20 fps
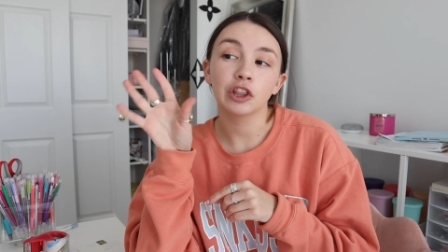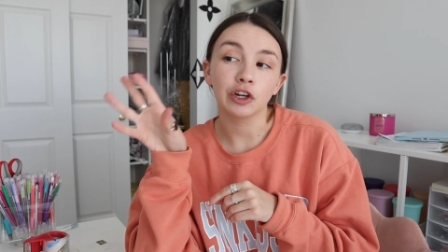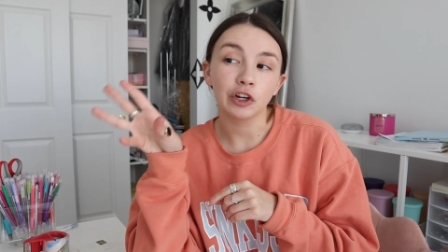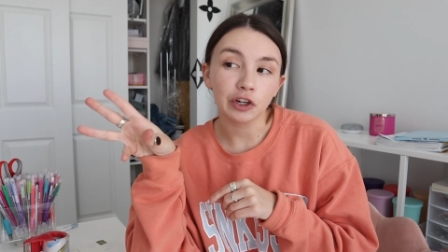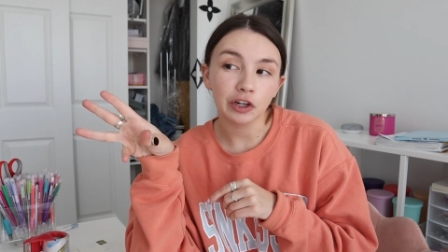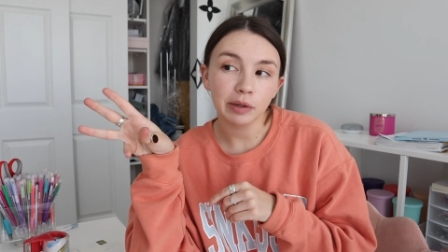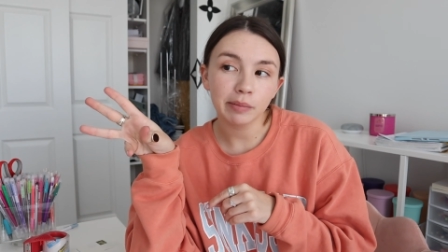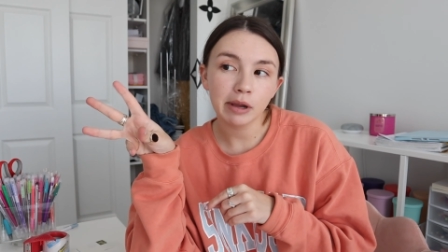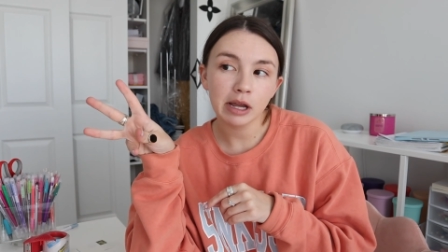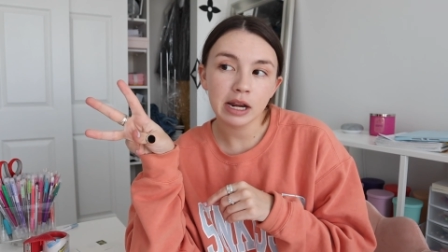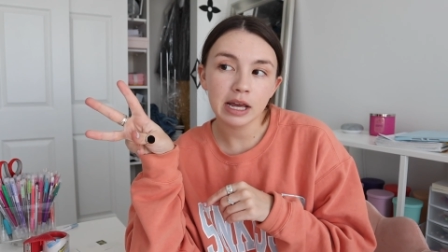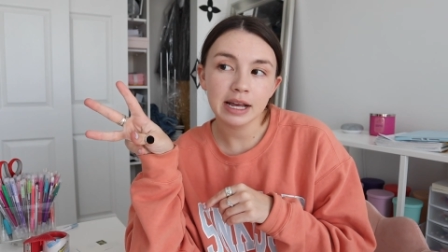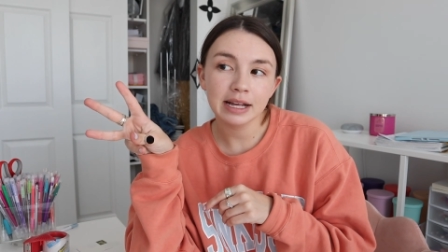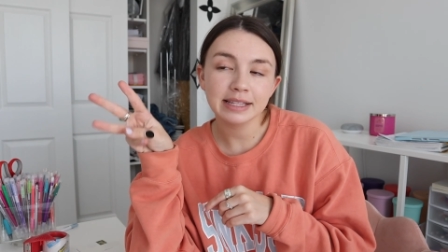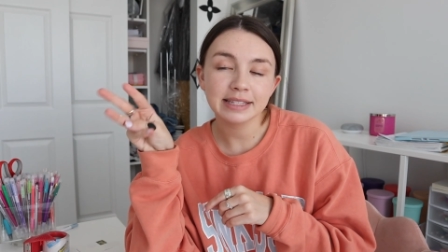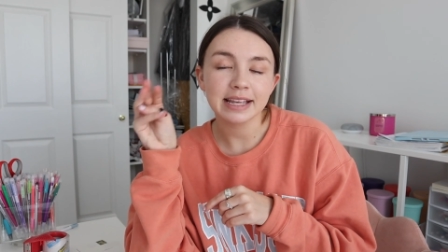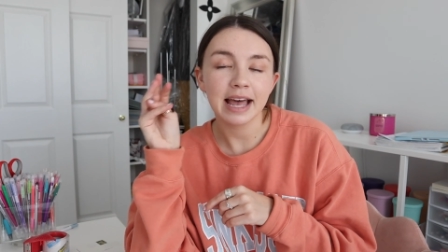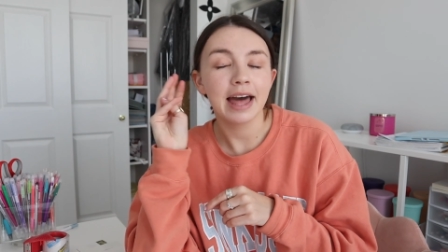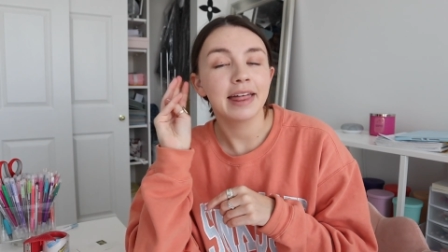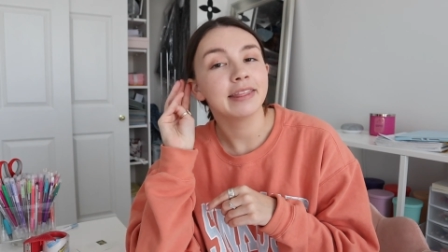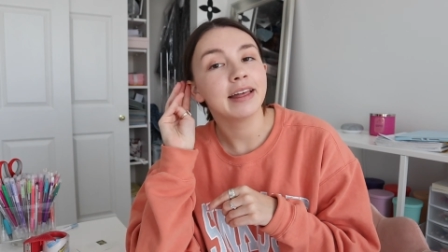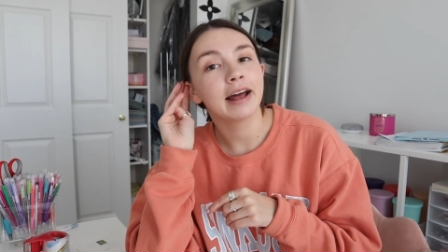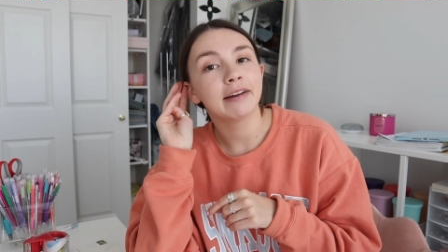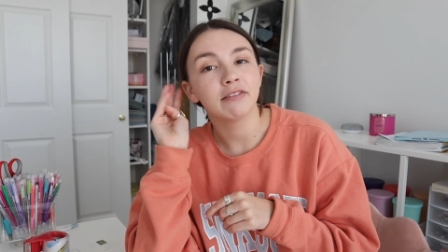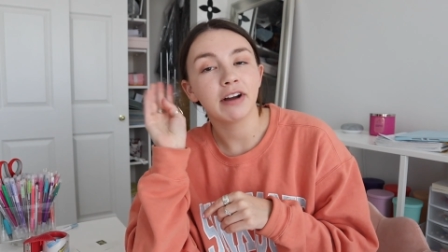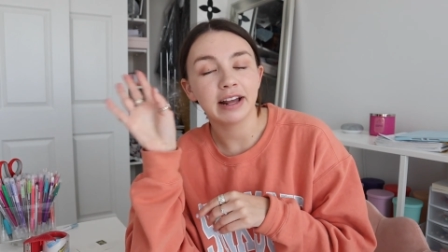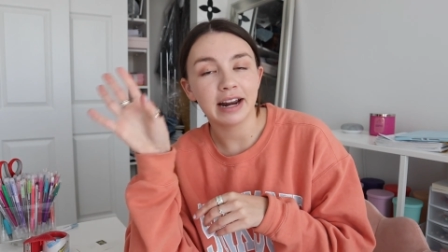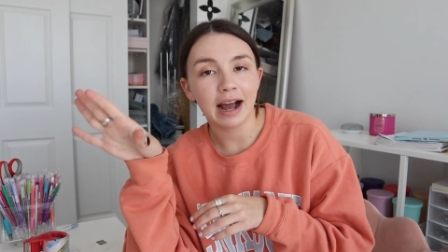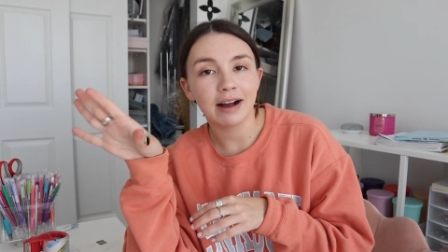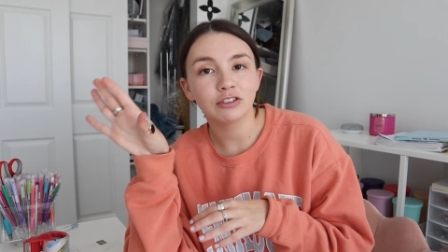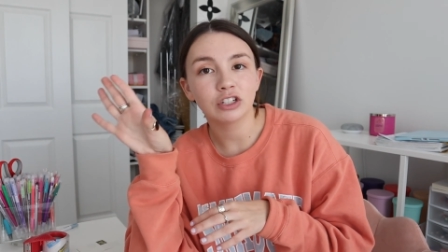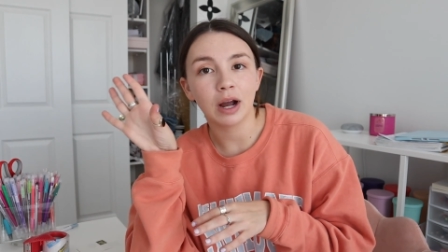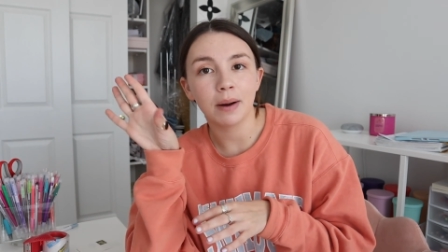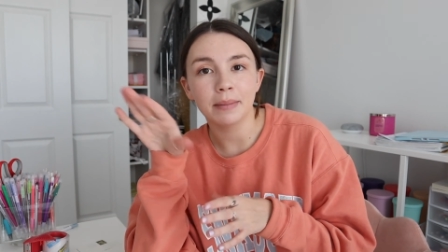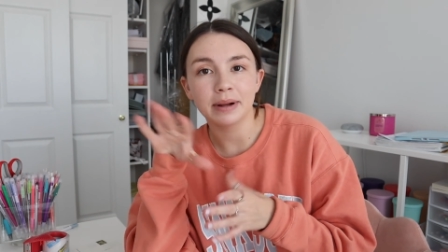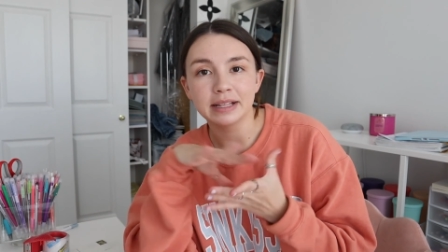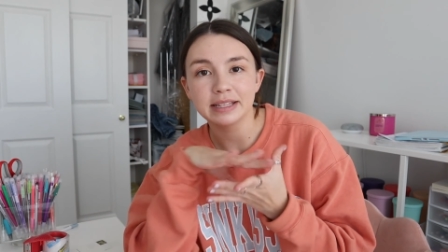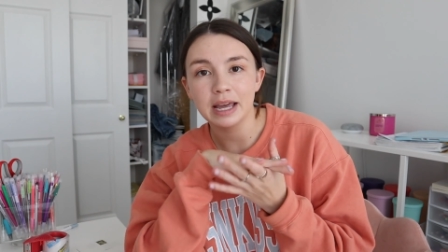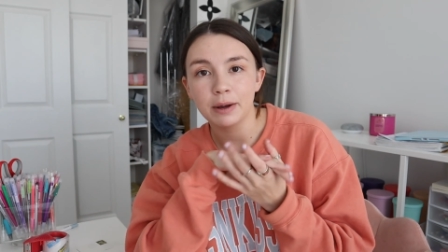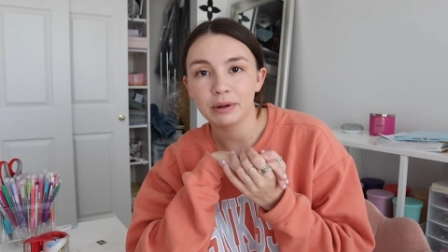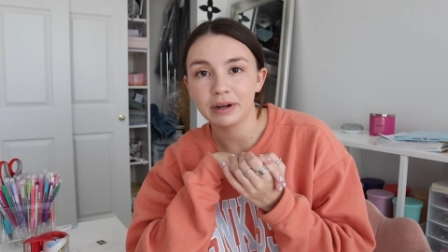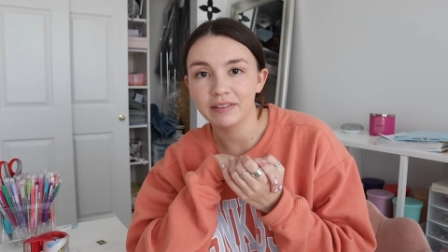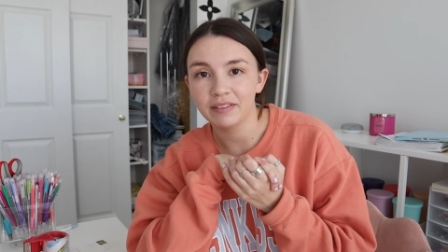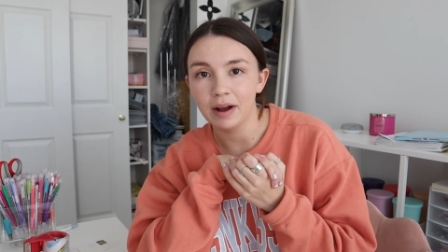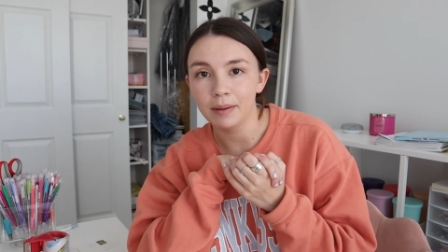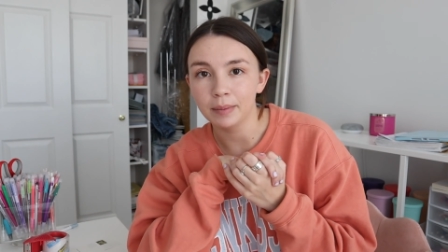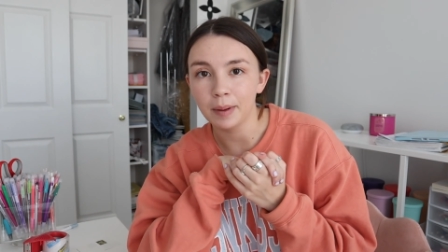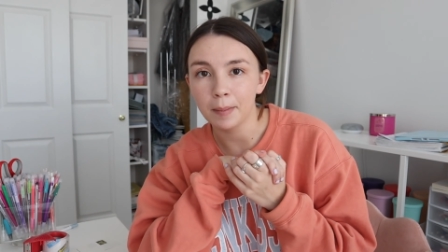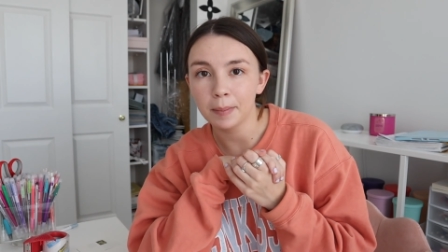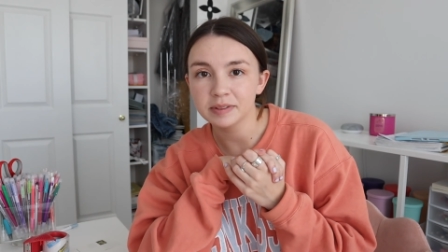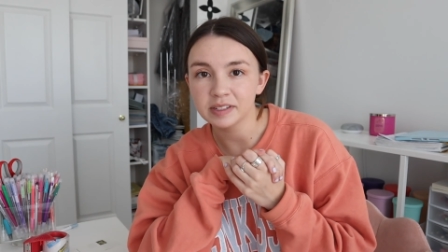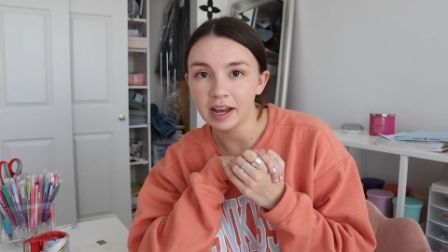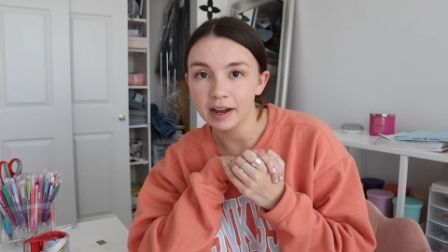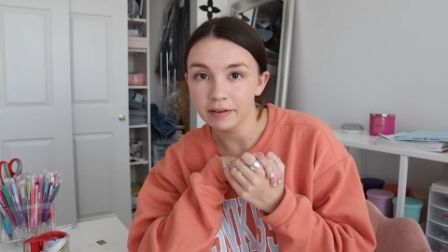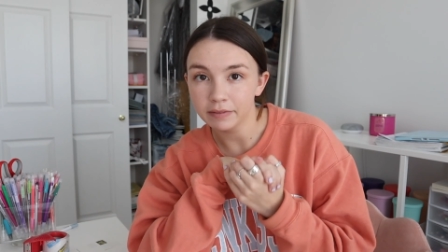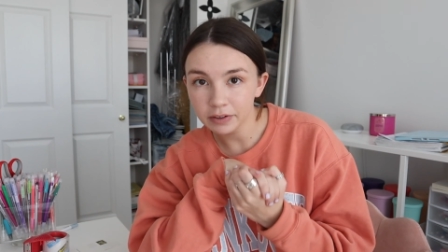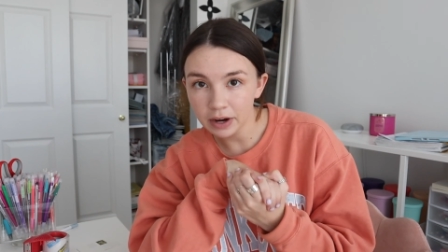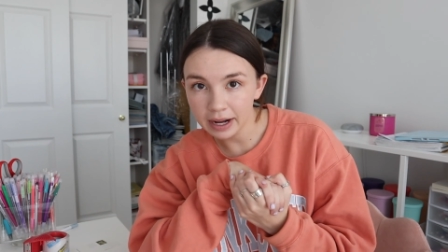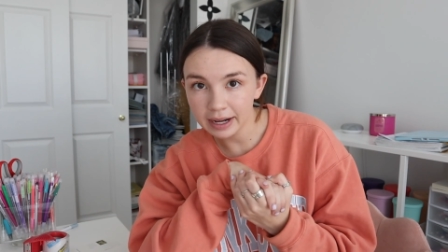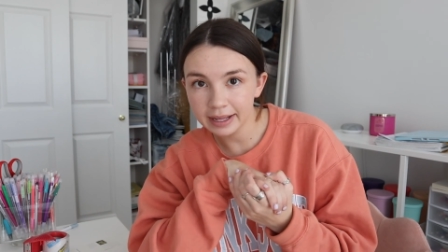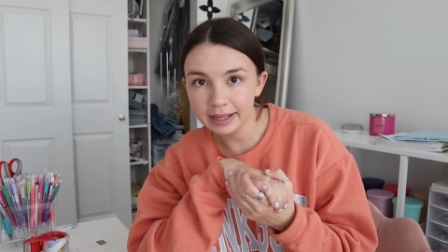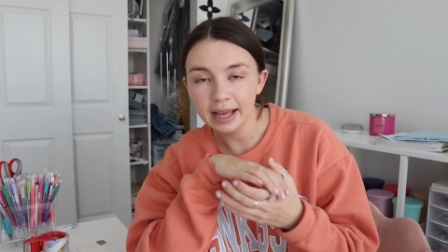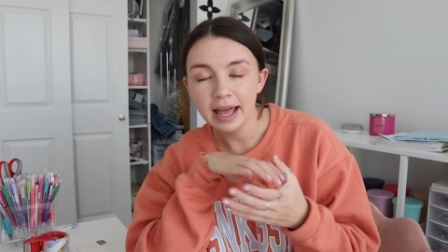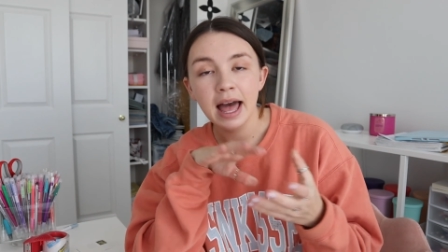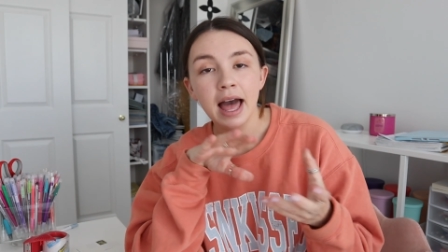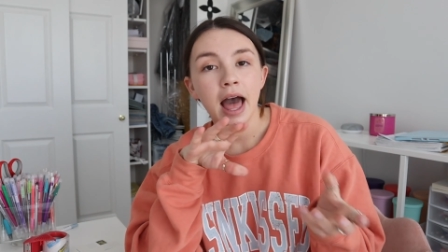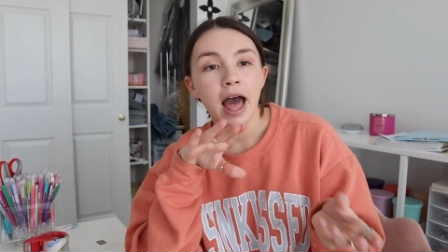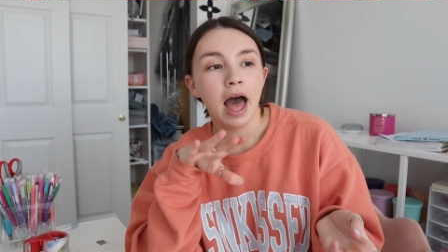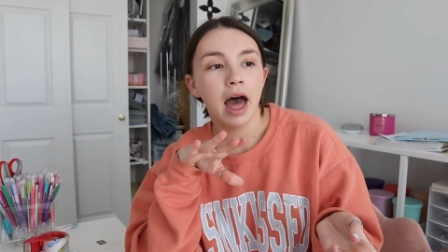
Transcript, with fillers: 30 minutes, and then right after I'm gonna take whatever envelopes I have ready,